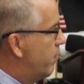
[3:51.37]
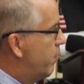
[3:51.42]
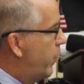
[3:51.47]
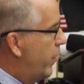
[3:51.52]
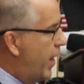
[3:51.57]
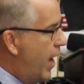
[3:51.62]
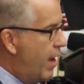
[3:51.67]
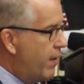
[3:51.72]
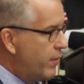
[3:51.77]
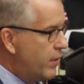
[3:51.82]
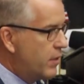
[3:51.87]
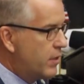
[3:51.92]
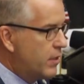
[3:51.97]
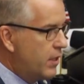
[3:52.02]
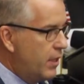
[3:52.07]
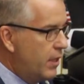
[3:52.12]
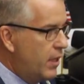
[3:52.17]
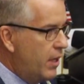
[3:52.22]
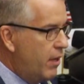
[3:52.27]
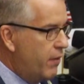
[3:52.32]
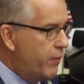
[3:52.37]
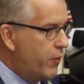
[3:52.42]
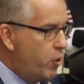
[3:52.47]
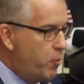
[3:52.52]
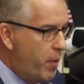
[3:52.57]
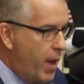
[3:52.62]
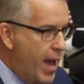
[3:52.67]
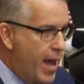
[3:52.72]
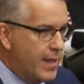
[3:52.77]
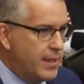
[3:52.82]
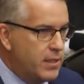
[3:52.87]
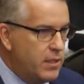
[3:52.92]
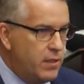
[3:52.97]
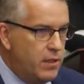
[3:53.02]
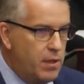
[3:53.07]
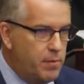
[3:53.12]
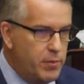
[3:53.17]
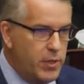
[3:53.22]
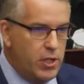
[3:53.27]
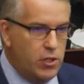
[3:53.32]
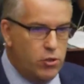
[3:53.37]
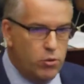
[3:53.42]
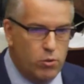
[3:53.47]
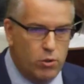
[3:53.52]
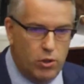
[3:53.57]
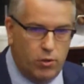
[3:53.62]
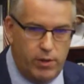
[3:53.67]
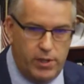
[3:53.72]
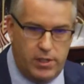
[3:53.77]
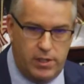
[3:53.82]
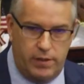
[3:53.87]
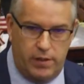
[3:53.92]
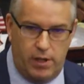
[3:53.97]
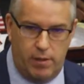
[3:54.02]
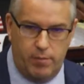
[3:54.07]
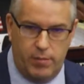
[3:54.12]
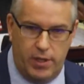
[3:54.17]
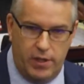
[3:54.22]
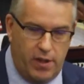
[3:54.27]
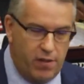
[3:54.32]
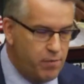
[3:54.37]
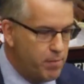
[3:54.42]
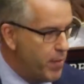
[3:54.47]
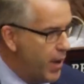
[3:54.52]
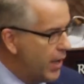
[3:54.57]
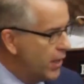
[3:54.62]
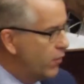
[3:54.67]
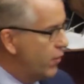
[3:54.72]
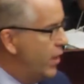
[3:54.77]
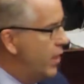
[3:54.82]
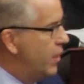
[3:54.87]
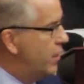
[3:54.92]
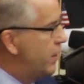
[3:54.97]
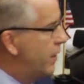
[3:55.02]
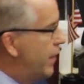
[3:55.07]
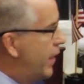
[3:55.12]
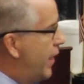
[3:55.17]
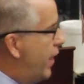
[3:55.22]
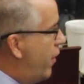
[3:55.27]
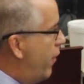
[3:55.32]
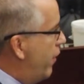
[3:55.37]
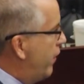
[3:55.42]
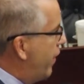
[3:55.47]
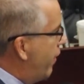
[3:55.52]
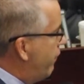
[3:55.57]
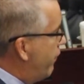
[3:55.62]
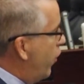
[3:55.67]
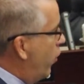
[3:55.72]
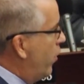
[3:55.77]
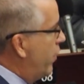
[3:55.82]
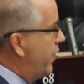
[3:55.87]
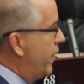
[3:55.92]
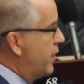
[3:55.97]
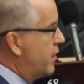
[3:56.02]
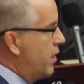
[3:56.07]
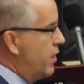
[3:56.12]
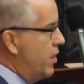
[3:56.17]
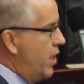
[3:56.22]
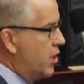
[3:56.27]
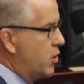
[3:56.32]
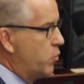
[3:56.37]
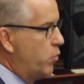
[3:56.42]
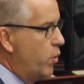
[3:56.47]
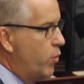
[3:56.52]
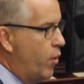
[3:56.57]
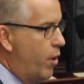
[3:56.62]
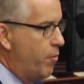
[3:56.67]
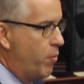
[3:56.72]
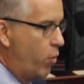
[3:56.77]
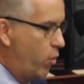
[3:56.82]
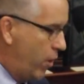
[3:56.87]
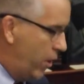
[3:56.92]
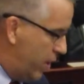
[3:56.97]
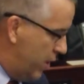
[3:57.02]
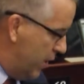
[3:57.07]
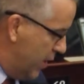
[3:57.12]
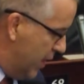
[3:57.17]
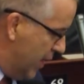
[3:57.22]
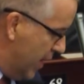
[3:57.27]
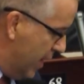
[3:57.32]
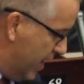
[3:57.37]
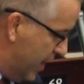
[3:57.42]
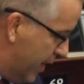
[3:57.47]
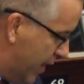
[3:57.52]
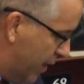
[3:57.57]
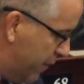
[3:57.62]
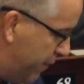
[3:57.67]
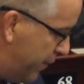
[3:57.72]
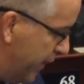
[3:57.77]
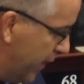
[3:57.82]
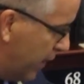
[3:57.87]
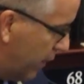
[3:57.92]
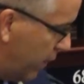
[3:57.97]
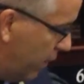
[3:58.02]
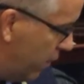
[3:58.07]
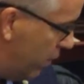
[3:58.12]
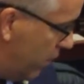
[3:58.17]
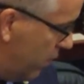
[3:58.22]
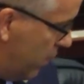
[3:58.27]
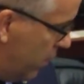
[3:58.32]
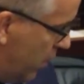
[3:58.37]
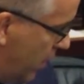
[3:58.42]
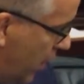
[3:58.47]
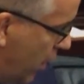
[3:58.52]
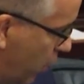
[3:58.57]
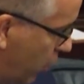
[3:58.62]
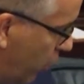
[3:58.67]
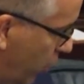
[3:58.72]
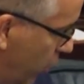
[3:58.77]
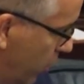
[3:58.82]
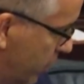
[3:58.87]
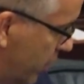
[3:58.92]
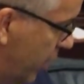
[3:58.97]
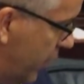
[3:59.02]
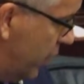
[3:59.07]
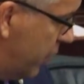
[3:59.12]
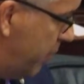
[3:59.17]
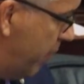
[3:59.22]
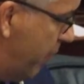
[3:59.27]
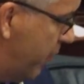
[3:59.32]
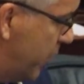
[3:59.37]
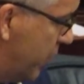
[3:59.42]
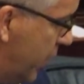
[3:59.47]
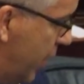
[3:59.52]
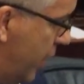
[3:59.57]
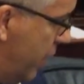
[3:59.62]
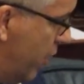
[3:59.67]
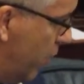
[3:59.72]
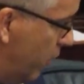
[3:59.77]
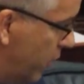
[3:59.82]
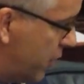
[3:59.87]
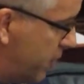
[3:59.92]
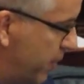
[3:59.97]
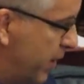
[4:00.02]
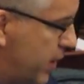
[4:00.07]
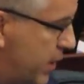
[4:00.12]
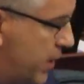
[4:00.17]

But obviously, if they're passing them, they do agree to them. And they've migrated to that area, they voted, and they said, yes, we want more. And I think, and I'll close on this, members, and I know it's been